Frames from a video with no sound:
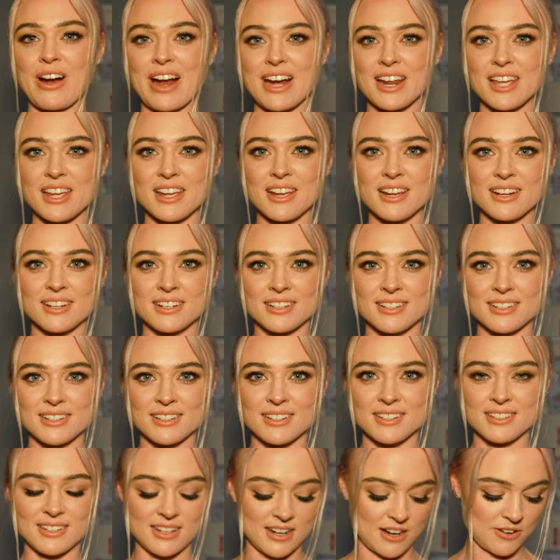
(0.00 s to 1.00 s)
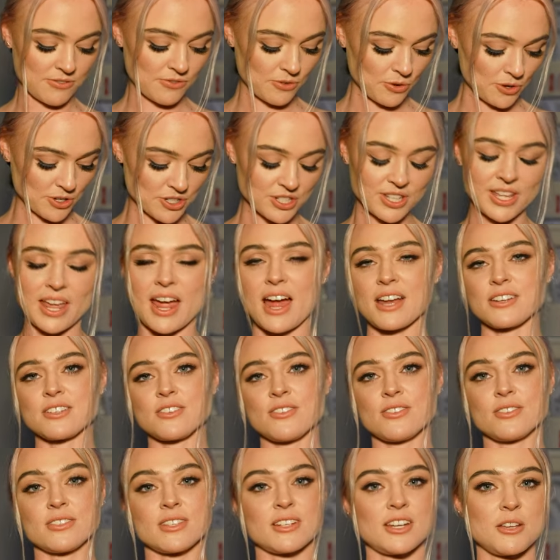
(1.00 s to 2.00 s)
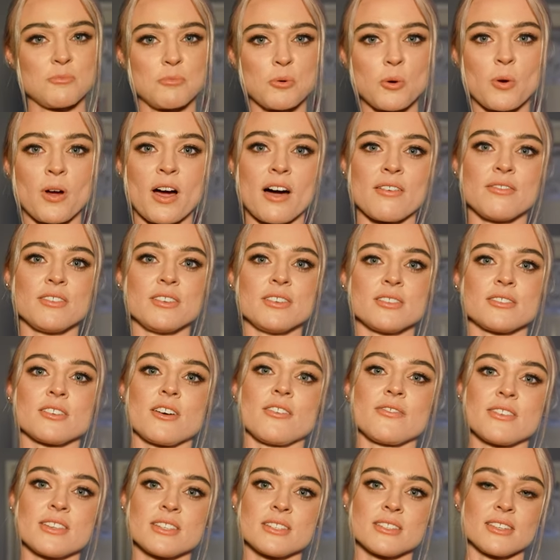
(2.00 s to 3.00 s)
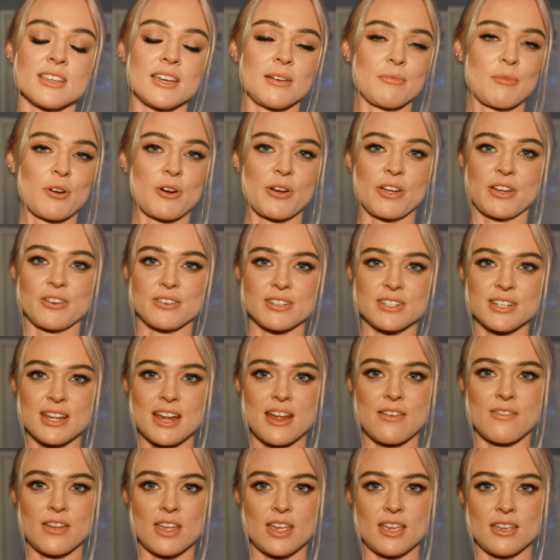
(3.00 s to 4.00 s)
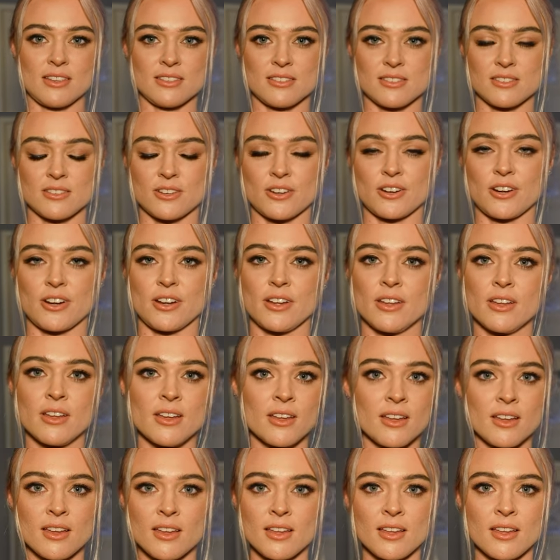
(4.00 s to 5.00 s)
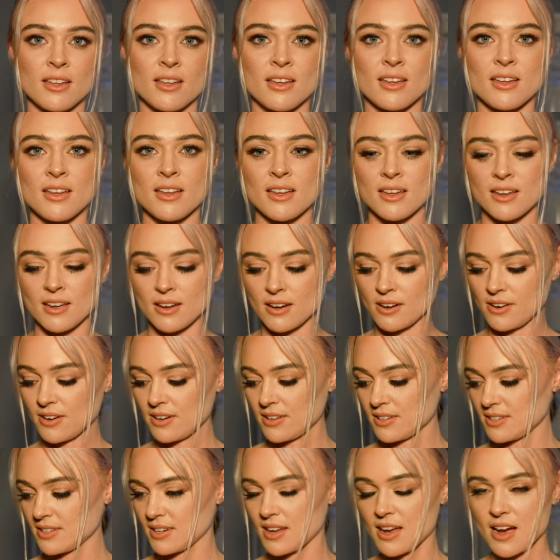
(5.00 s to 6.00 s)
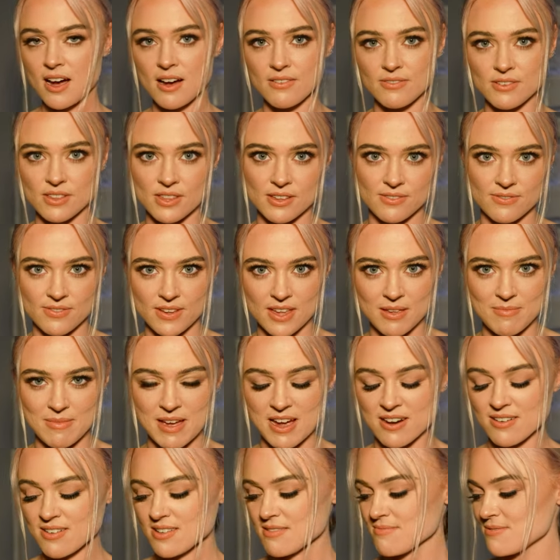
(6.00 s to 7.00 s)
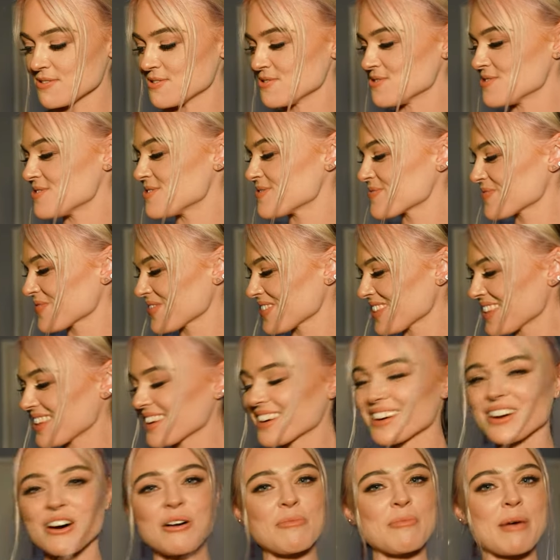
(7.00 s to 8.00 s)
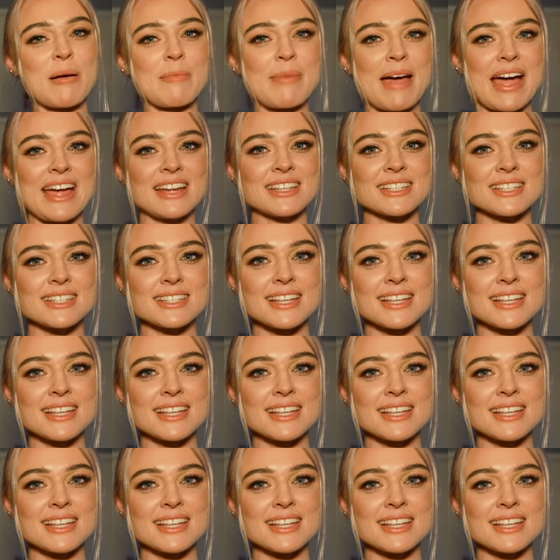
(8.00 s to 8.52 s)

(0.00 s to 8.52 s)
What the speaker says: ready. Unfortunately, I had to use the nipple covers. Obviously, I'm going on TV, so got to cover the female nipple. Got my paint